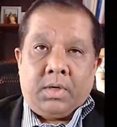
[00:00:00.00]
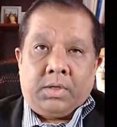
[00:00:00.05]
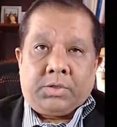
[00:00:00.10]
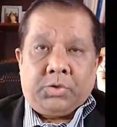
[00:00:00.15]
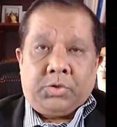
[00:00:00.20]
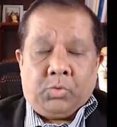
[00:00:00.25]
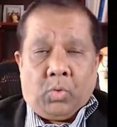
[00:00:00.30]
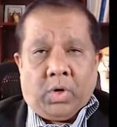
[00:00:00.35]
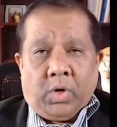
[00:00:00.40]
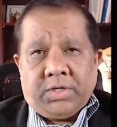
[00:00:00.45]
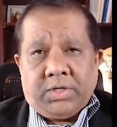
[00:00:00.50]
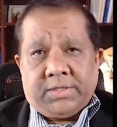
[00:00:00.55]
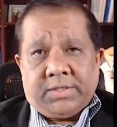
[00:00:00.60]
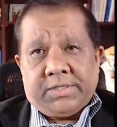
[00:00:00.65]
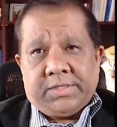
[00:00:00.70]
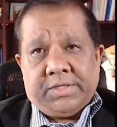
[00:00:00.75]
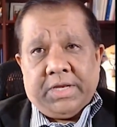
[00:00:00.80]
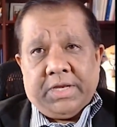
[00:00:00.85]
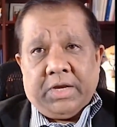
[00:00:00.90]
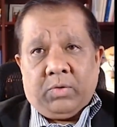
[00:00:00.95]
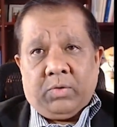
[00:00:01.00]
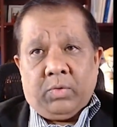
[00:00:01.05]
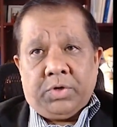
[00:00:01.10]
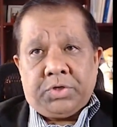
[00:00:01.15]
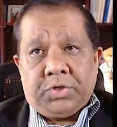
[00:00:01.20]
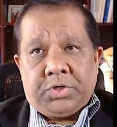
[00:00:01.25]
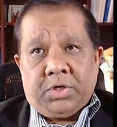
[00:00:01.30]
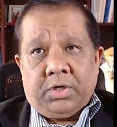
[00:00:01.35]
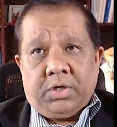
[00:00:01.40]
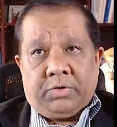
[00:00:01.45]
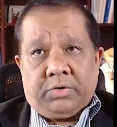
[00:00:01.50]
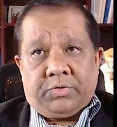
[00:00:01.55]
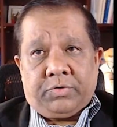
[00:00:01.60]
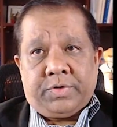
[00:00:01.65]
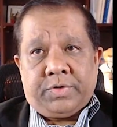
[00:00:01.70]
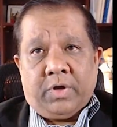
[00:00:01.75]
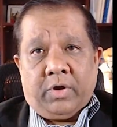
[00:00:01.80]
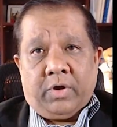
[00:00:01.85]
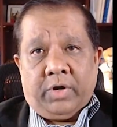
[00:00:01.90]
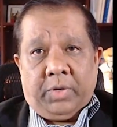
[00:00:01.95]
So what is the sequential
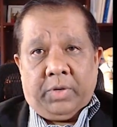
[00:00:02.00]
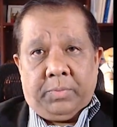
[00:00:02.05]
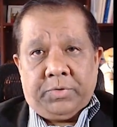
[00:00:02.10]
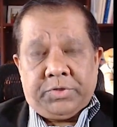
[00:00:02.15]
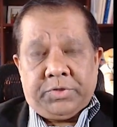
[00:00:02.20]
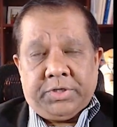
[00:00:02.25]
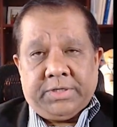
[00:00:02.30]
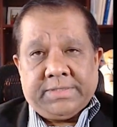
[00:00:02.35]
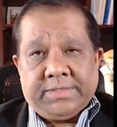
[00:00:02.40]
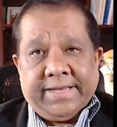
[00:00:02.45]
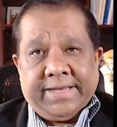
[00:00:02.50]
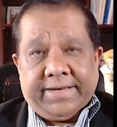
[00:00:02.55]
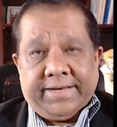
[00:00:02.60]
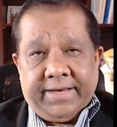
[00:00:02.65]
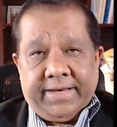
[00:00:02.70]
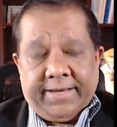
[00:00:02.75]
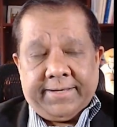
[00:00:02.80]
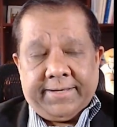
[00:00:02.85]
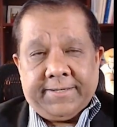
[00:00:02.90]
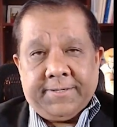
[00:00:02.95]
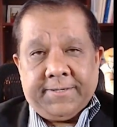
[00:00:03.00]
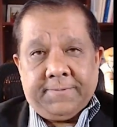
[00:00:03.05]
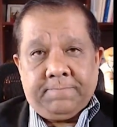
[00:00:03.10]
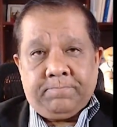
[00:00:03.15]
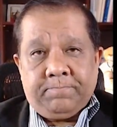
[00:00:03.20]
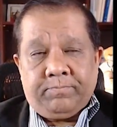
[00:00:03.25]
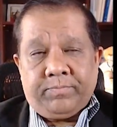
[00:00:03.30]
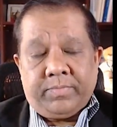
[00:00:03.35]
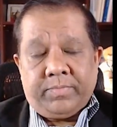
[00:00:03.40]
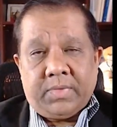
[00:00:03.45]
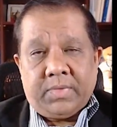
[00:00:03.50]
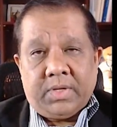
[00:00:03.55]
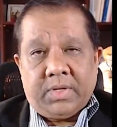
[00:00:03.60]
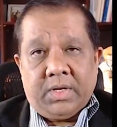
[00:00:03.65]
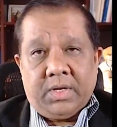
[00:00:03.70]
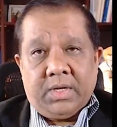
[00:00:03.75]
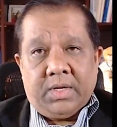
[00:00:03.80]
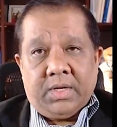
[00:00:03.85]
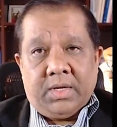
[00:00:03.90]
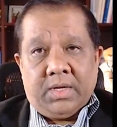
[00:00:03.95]
ultrasound imaging technique?
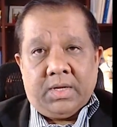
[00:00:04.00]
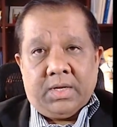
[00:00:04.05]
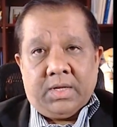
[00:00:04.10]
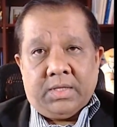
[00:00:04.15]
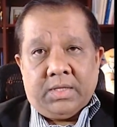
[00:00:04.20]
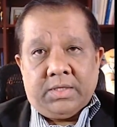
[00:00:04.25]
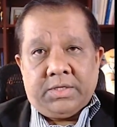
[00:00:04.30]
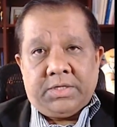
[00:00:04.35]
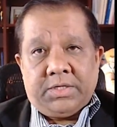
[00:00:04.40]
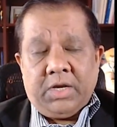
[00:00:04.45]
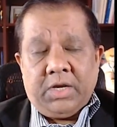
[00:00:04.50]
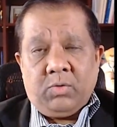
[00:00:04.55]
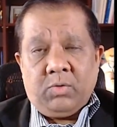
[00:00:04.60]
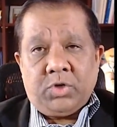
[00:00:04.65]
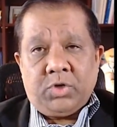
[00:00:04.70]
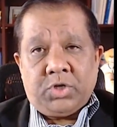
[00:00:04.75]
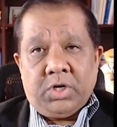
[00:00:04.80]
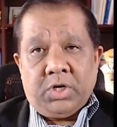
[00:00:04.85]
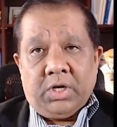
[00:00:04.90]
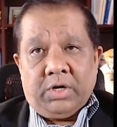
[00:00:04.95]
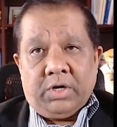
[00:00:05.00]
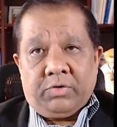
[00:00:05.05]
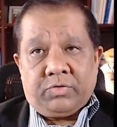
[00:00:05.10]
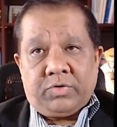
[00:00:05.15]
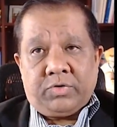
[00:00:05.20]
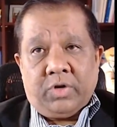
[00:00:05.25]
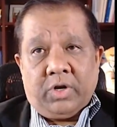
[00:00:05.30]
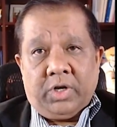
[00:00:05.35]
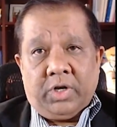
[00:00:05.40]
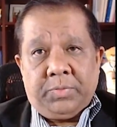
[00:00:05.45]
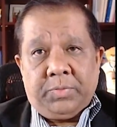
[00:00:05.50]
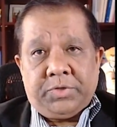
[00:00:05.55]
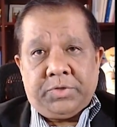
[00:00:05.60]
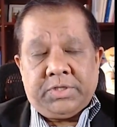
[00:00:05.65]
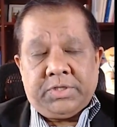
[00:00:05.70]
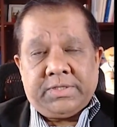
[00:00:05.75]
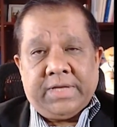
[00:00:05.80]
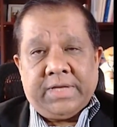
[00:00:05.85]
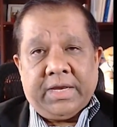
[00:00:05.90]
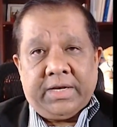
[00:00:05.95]
The sequential ultrasound
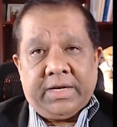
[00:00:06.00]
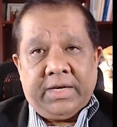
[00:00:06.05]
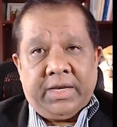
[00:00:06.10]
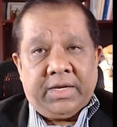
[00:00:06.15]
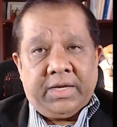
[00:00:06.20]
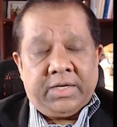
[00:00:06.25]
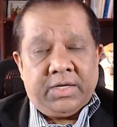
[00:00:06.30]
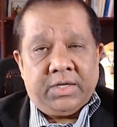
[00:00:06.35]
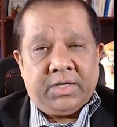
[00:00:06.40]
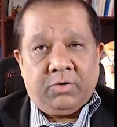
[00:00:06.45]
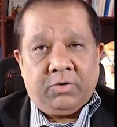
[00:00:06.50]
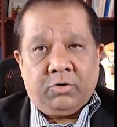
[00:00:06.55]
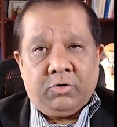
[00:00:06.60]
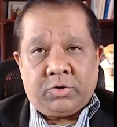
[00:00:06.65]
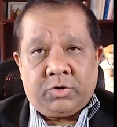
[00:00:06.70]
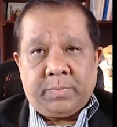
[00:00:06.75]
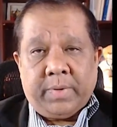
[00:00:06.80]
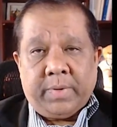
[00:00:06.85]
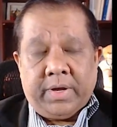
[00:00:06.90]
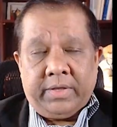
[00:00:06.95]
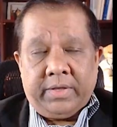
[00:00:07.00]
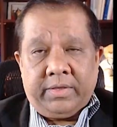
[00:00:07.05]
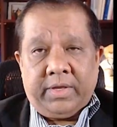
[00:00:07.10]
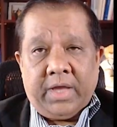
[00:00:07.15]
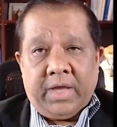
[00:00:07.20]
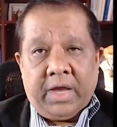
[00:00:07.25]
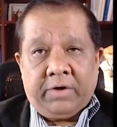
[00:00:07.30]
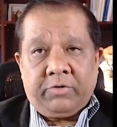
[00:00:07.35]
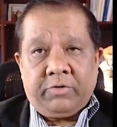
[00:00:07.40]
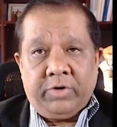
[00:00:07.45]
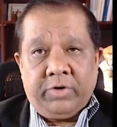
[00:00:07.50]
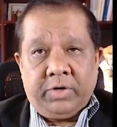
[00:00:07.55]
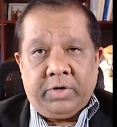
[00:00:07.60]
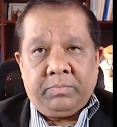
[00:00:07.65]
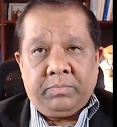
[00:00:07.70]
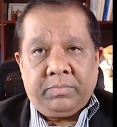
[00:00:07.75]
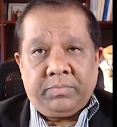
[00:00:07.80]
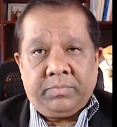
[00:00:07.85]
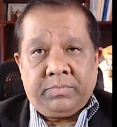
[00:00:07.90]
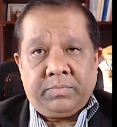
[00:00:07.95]
imaging technique goes by the
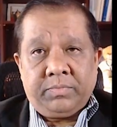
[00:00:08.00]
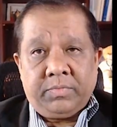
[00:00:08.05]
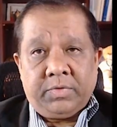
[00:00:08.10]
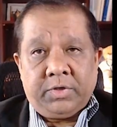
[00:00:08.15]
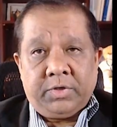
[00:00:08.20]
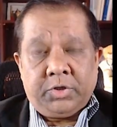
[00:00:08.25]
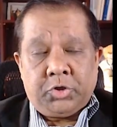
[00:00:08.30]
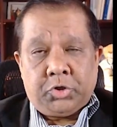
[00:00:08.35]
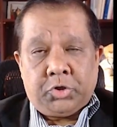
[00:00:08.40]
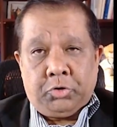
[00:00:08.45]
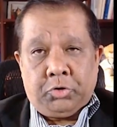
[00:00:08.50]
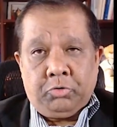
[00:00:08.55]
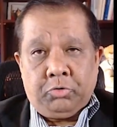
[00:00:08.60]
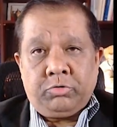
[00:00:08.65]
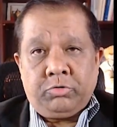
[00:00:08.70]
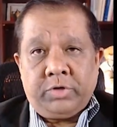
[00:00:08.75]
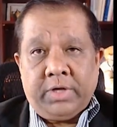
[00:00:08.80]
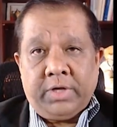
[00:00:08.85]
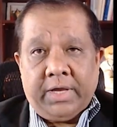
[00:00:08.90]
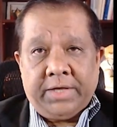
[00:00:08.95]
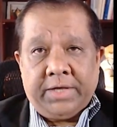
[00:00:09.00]
acronym SUIT,